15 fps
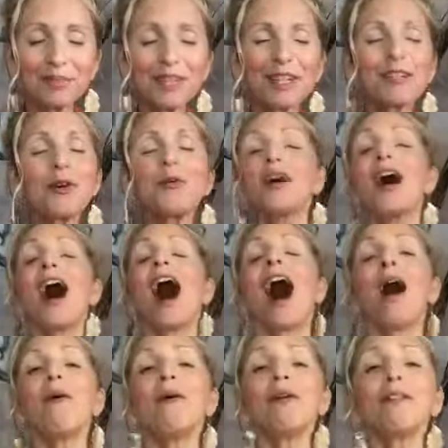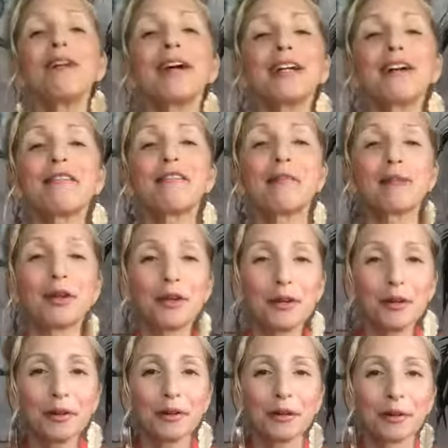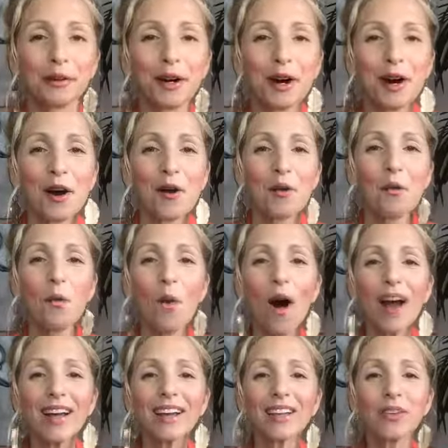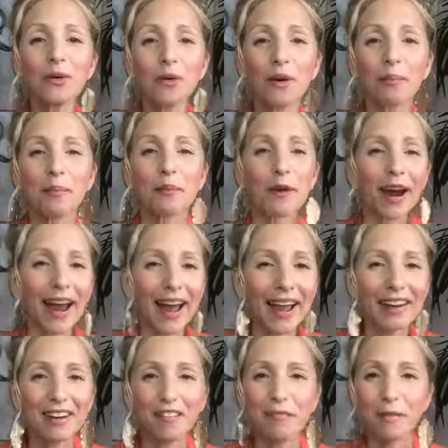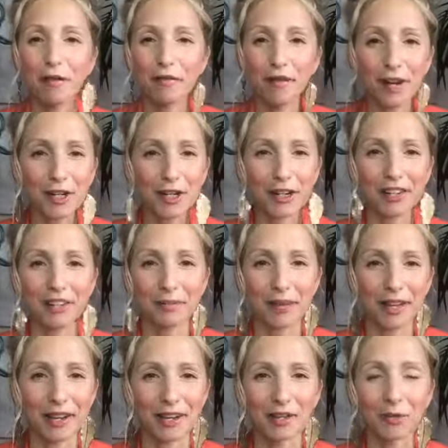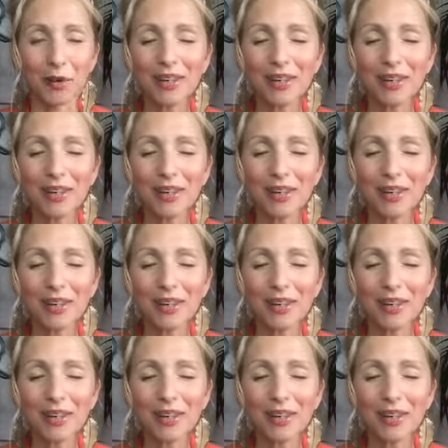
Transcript: So I want to find out from you what your brand of perfectionism is.